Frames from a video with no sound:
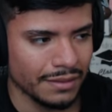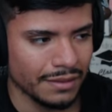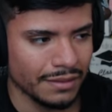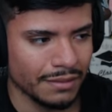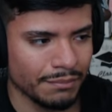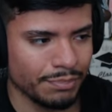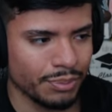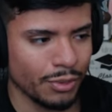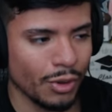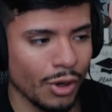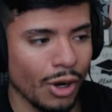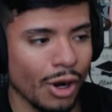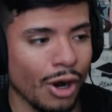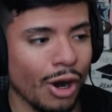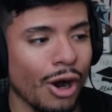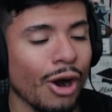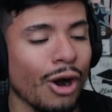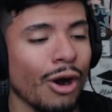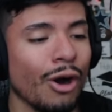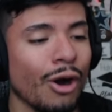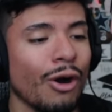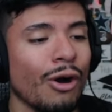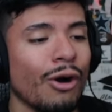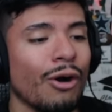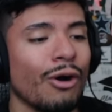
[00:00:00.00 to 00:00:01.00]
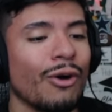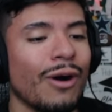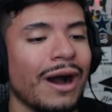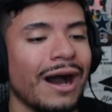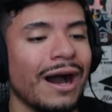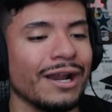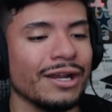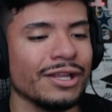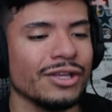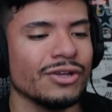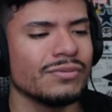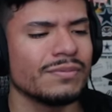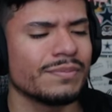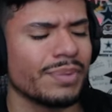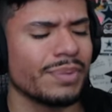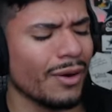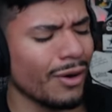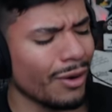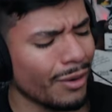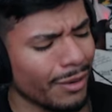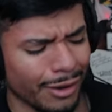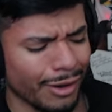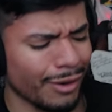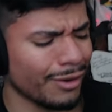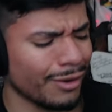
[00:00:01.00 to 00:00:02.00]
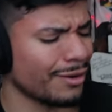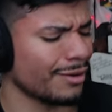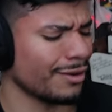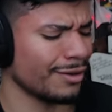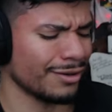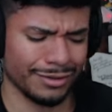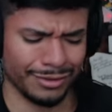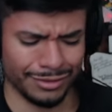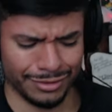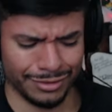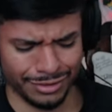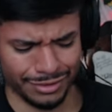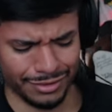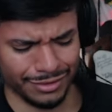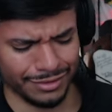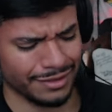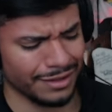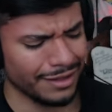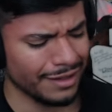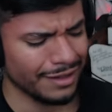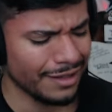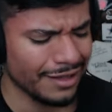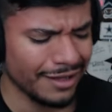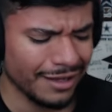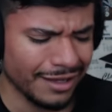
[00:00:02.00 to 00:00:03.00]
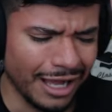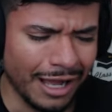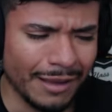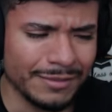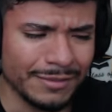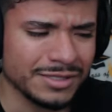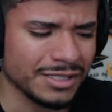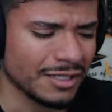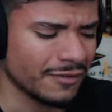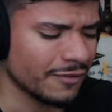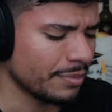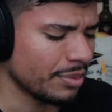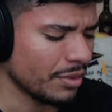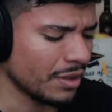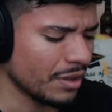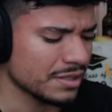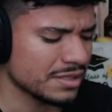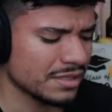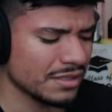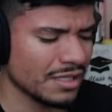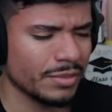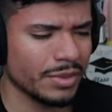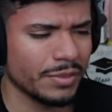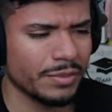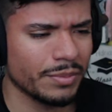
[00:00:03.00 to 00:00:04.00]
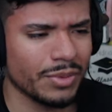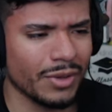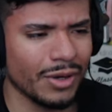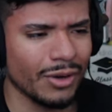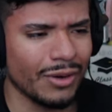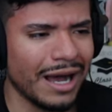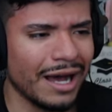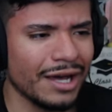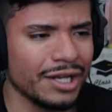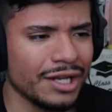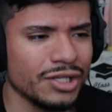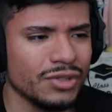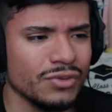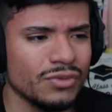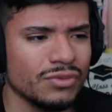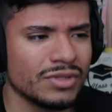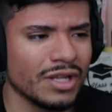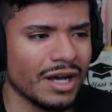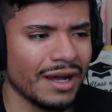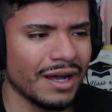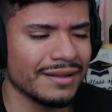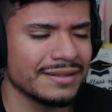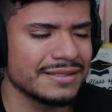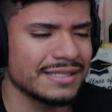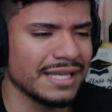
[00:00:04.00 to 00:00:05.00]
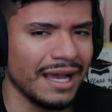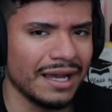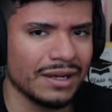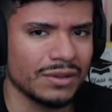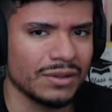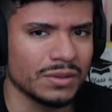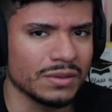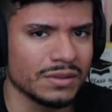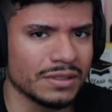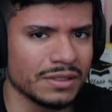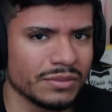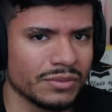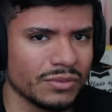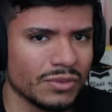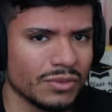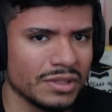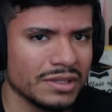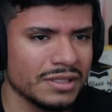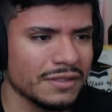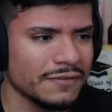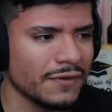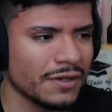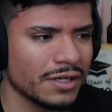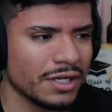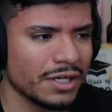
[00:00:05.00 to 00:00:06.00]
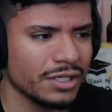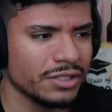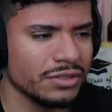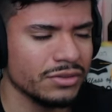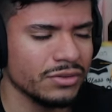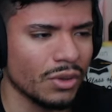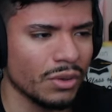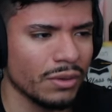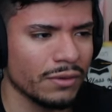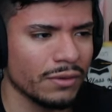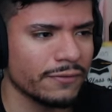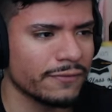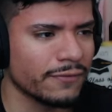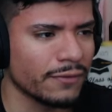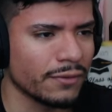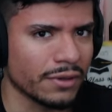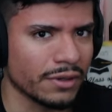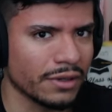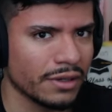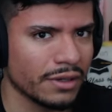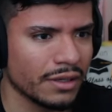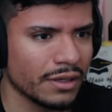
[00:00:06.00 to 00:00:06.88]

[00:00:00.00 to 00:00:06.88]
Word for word: Bro, how do you, bro, hold on, hold on. I'm sorry for pausing a but bro, how do you not tackle him? What the fuck are you going for?